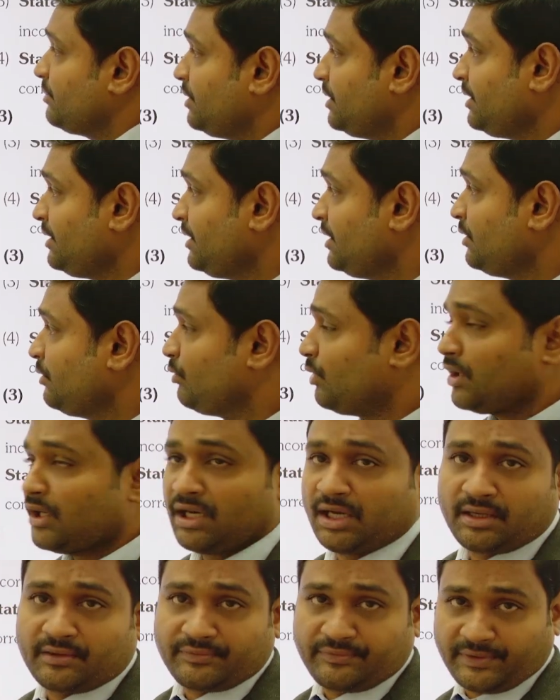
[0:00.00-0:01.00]
105.
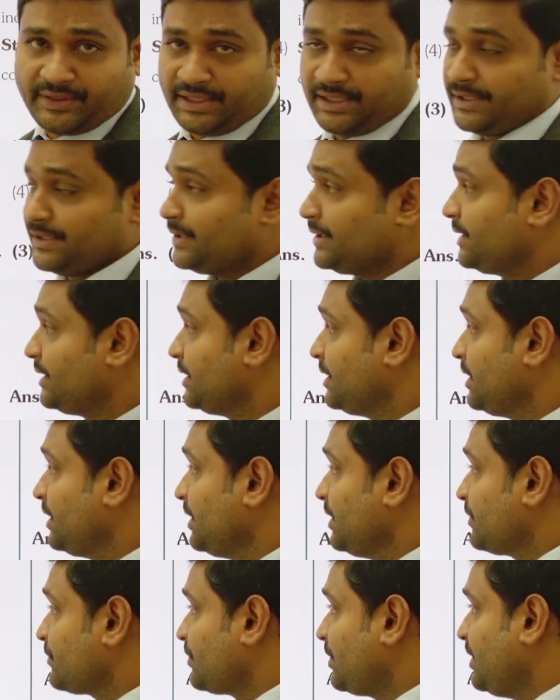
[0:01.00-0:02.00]
So
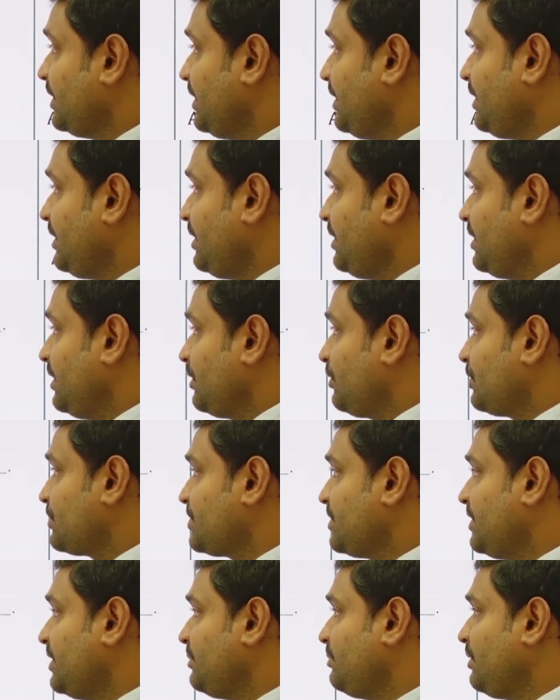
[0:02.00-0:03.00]
here question number
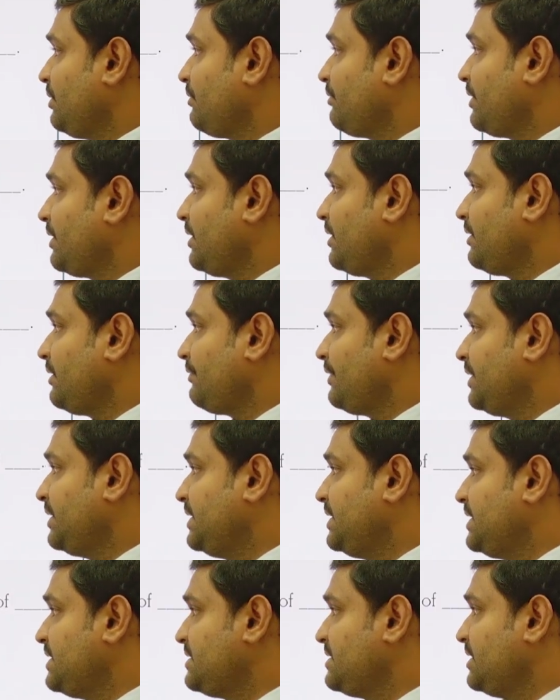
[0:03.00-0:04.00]
105
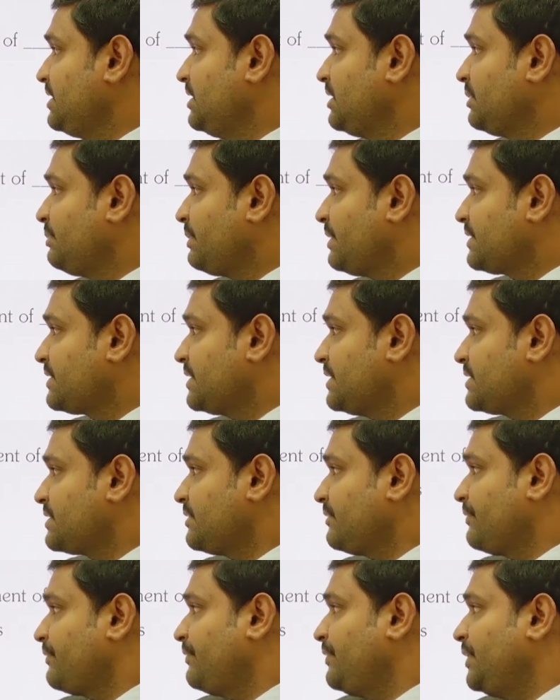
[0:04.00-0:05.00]
easily represents a
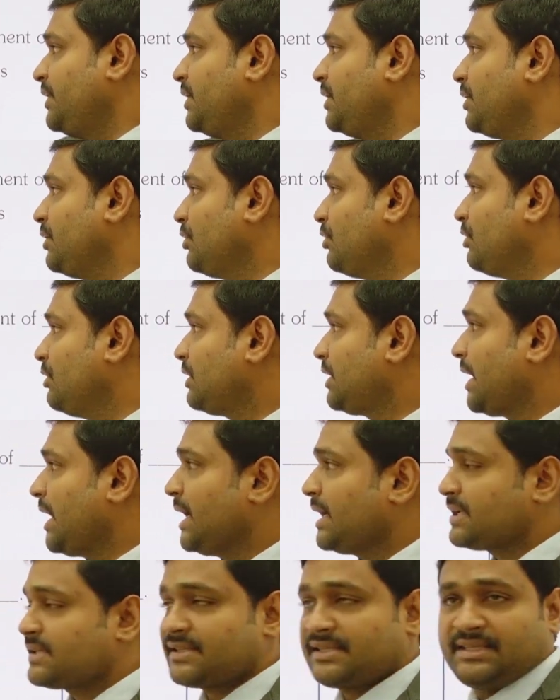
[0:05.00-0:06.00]

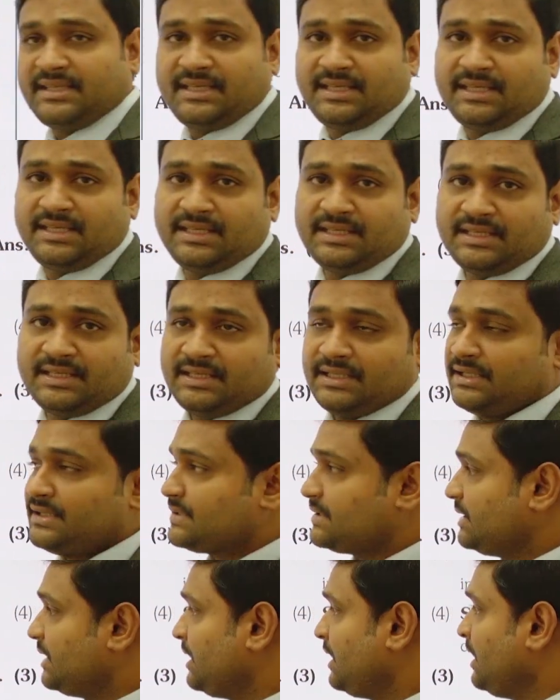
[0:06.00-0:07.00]
phyllotaxy, is the
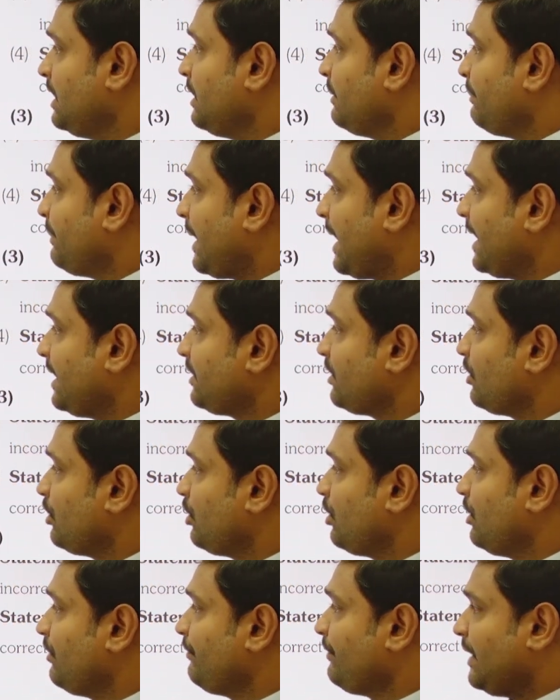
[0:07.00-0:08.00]
pattern of
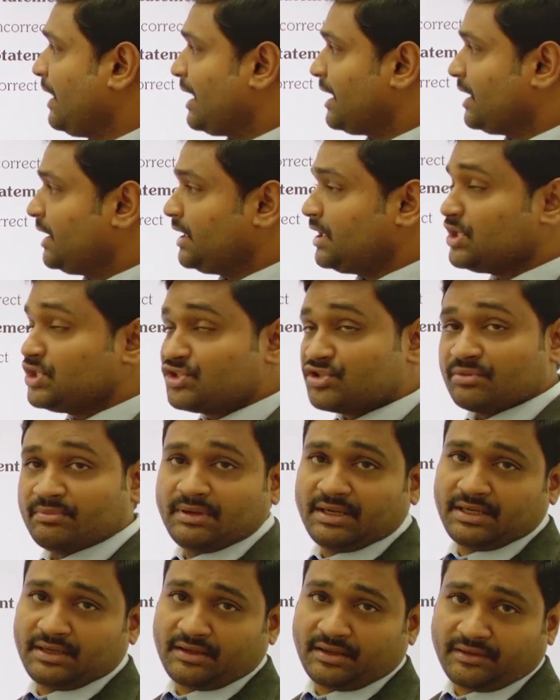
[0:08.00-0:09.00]
arrangement of,
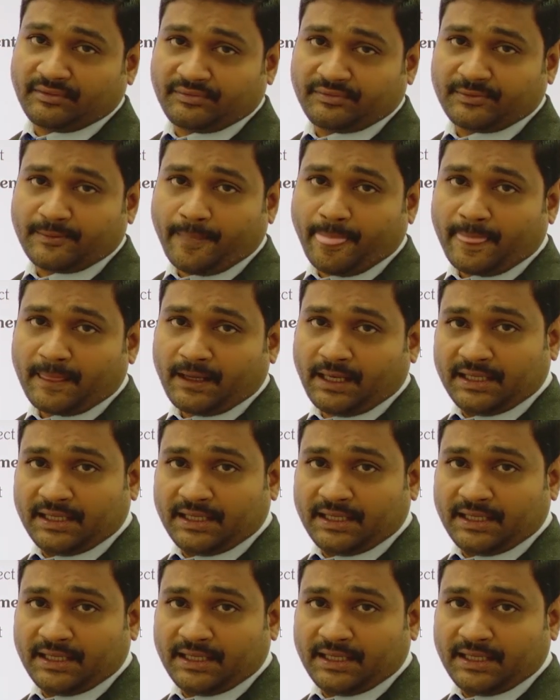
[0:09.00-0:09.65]
as you